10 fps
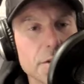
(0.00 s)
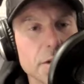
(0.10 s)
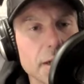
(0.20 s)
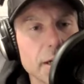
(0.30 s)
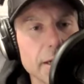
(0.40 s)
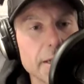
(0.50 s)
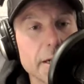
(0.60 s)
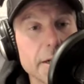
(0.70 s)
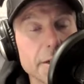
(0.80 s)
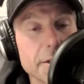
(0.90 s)
you're on a hunt, and
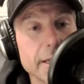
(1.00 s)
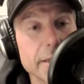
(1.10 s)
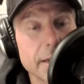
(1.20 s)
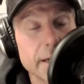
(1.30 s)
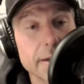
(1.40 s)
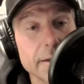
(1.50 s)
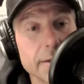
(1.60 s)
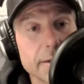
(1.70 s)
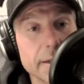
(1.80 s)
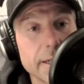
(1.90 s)
now you're dead tired,
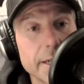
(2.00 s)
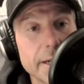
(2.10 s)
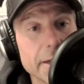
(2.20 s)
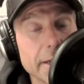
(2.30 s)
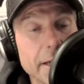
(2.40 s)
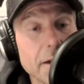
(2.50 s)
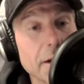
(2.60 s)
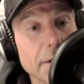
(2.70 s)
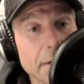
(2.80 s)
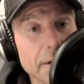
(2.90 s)
and now you can't
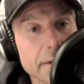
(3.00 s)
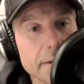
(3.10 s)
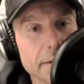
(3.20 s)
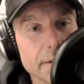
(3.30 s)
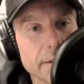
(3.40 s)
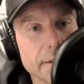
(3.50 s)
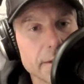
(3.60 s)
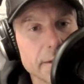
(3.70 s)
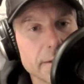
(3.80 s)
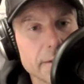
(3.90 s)
hunt hard,
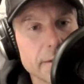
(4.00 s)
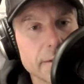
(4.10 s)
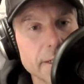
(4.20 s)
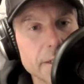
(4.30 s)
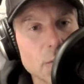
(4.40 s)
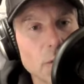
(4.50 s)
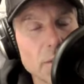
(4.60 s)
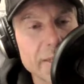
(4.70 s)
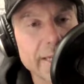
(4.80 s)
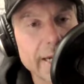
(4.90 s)
right? You want
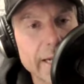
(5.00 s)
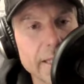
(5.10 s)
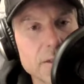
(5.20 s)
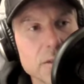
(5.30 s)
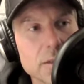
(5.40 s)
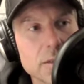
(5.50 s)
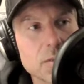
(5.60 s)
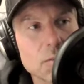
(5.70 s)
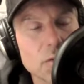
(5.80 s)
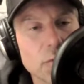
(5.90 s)
to be calloused
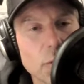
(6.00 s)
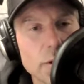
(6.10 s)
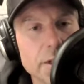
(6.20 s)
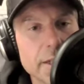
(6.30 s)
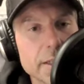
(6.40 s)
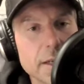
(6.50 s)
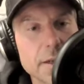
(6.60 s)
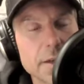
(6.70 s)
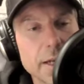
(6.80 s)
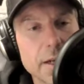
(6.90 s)
before you get
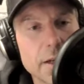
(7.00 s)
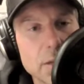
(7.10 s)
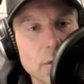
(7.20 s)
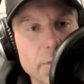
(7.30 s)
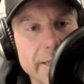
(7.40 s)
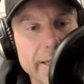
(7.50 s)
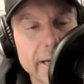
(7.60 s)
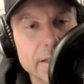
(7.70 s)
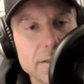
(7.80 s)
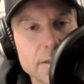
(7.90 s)
to that hunt. You want to be
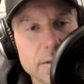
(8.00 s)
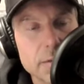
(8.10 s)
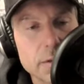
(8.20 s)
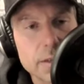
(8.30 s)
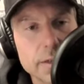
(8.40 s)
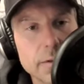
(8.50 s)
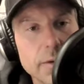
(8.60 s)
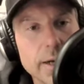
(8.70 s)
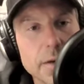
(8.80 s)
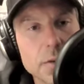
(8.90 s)
calloused year
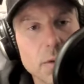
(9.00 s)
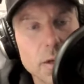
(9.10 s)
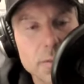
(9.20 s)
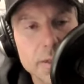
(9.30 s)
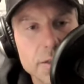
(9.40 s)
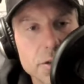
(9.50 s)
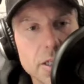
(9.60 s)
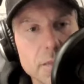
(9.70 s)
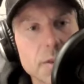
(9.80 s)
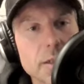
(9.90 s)
round. You want to be in
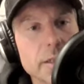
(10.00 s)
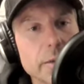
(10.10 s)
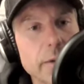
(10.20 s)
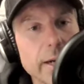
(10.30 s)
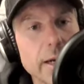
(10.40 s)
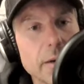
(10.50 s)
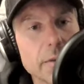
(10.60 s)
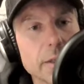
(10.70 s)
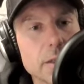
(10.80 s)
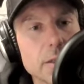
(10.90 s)
shape year
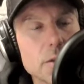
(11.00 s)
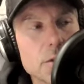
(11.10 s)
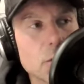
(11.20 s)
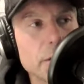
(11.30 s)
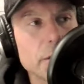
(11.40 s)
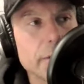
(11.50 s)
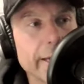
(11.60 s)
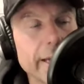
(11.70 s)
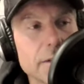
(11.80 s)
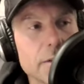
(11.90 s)
round. So when you
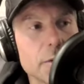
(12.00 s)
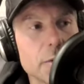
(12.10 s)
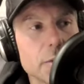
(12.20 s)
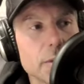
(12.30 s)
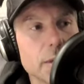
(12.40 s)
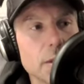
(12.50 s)
get to